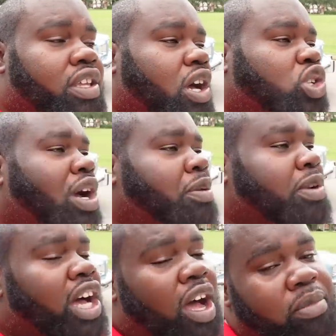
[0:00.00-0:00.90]
Y'all drop
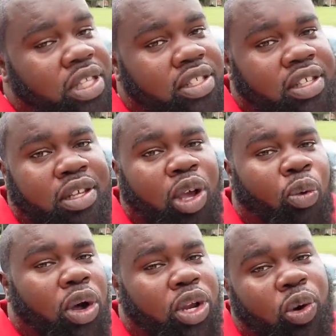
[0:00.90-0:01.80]
them comments.
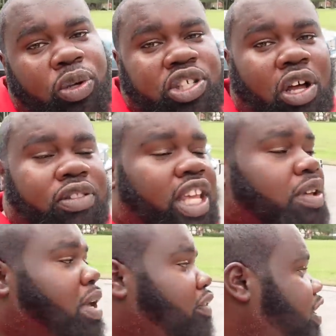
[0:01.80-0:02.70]
Want to know what y'all
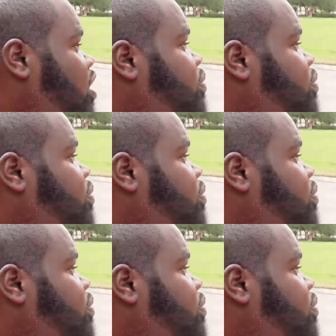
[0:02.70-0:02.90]
think, man. Very